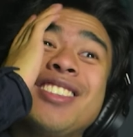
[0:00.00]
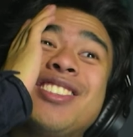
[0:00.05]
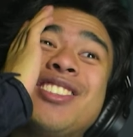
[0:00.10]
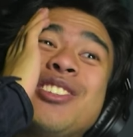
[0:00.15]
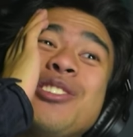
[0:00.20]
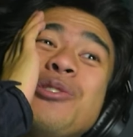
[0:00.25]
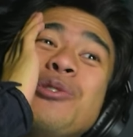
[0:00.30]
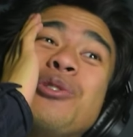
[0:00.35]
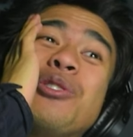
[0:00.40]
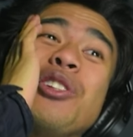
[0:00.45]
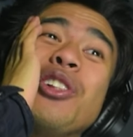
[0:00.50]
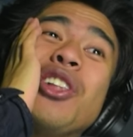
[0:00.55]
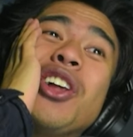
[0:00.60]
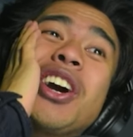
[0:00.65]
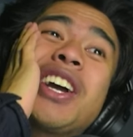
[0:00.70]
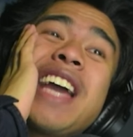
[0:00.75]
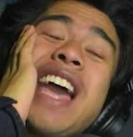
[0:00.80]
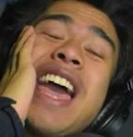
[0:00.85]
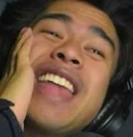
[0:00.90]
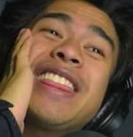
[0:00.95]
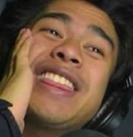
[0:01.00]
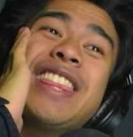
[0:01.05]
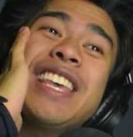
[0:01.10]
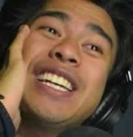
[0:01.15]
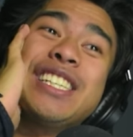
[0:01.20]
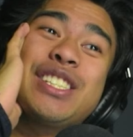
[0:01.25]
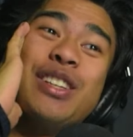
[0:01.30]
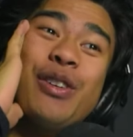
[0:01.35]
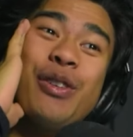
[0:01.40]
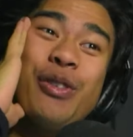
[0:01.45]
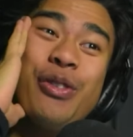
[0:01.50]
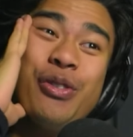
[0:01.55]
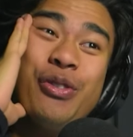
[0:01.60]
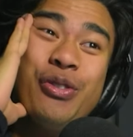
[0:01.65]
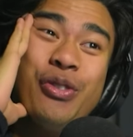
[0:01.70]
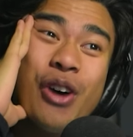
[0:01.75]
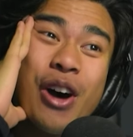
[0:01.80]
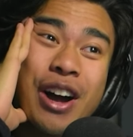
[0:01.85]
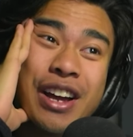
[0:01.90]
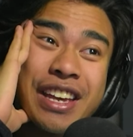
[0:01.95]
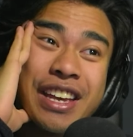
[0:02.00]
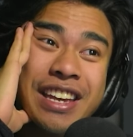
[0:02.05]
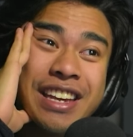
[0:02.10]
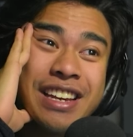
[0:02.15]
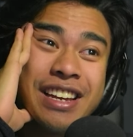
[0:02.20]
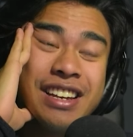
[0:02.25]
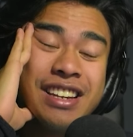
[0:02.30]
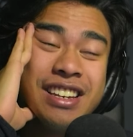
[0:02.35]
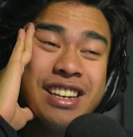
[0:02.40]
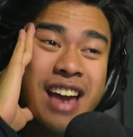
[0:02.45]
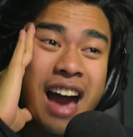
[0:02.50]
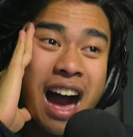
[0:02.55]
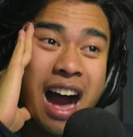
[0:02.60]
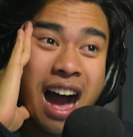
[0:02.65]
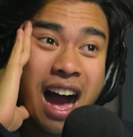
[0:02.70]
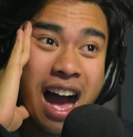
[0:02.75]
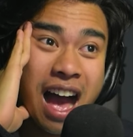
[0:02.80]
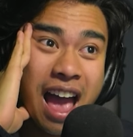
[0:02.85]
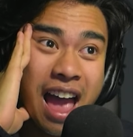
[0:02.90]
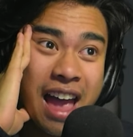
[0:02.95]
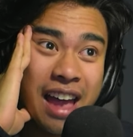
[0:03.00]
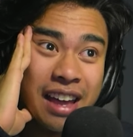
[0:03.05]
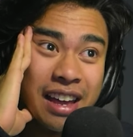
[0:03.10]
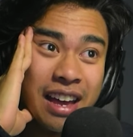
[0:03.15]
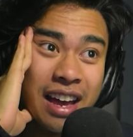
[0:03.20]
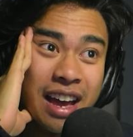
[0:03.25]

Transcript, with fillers: Dude, look at this fucking guy.